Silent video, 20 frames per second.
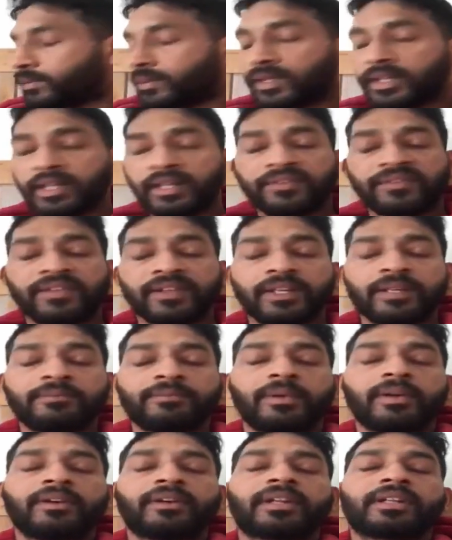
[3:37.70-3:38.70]
Really
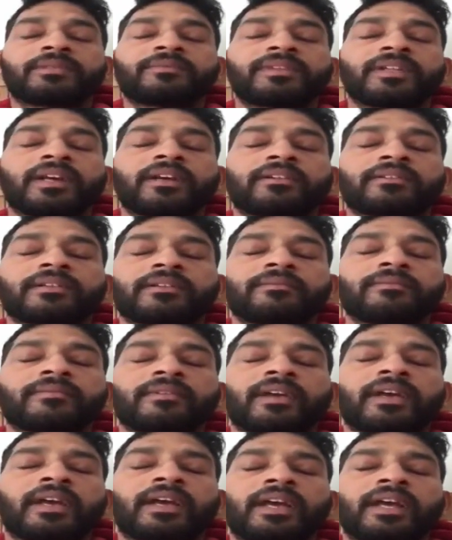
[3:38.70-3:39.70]
feeling bored as without
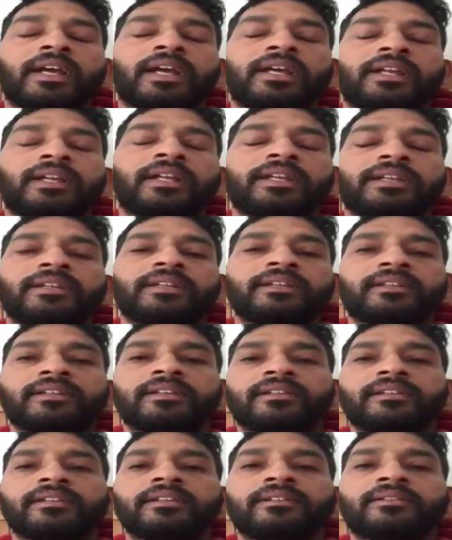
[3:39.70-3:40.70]
Anne and
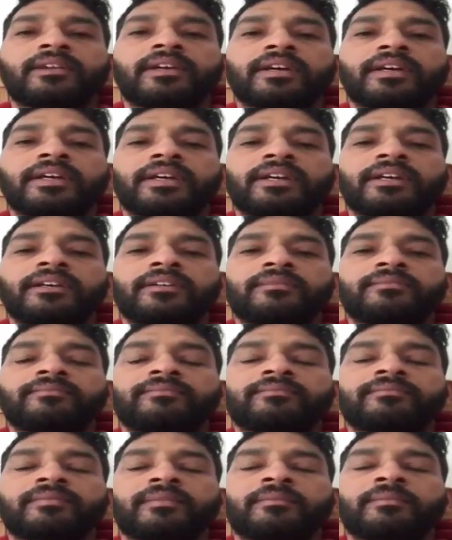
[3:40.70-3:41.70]
Niraya,
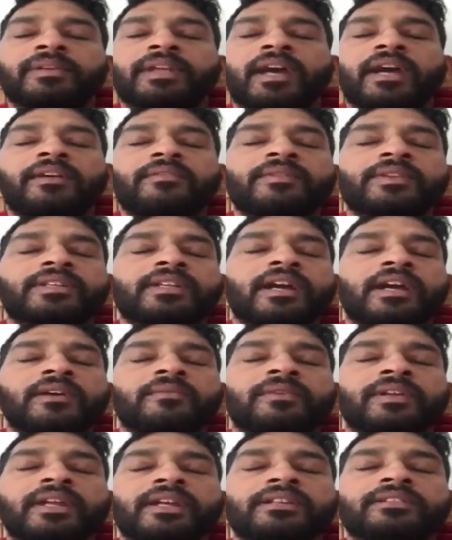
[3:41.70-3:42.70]
but every
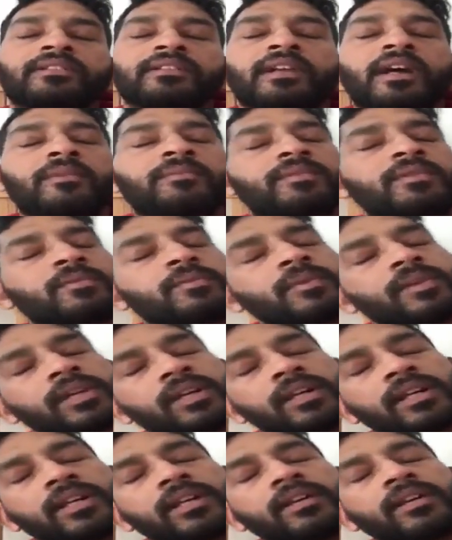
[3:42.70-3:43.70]
time when I used to come
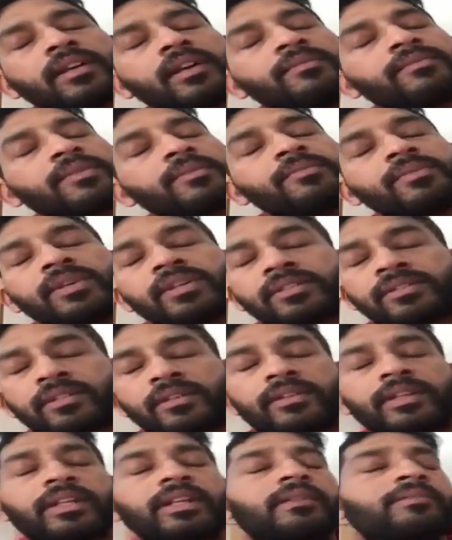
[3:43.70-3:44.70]
from
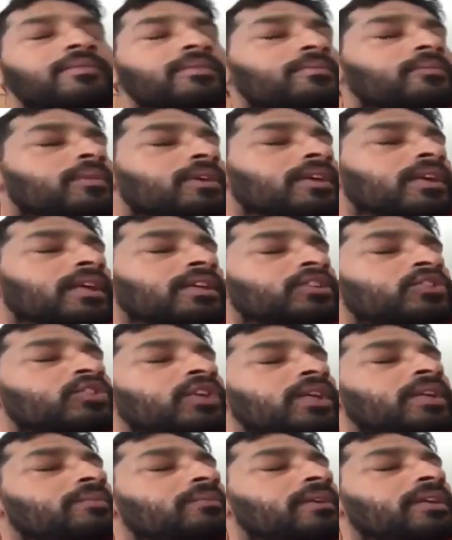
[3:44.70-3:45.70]
work and
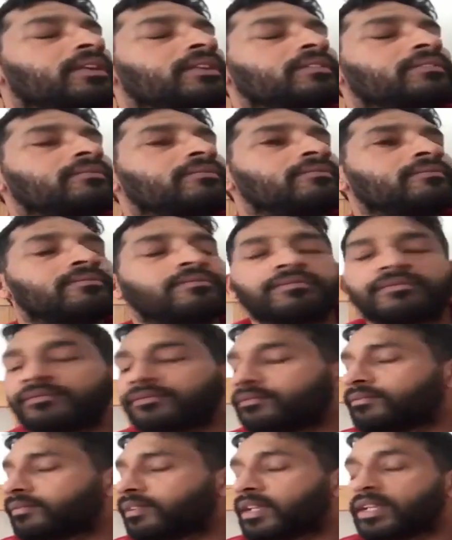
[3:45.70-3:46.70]
gym and
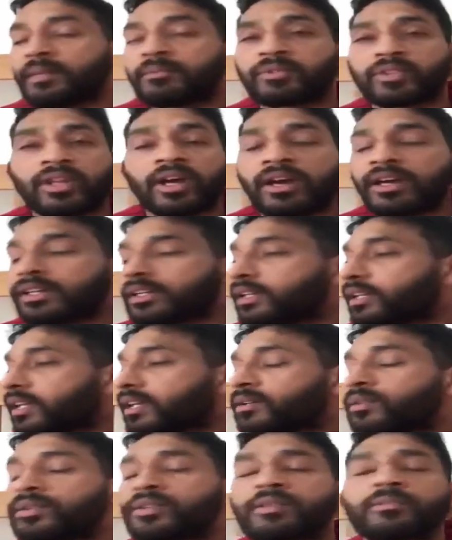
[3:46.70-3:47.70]
I'm tired and
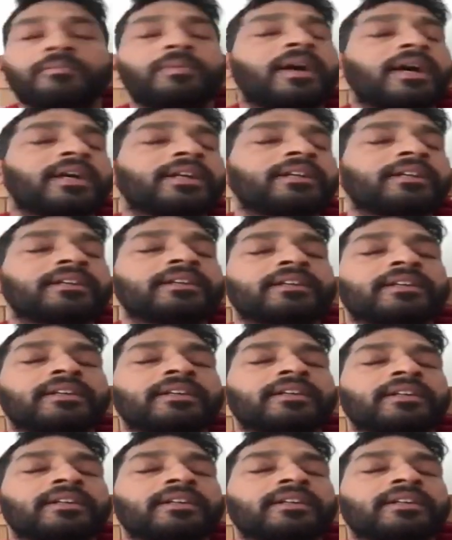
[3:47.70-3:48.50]
I go to bed,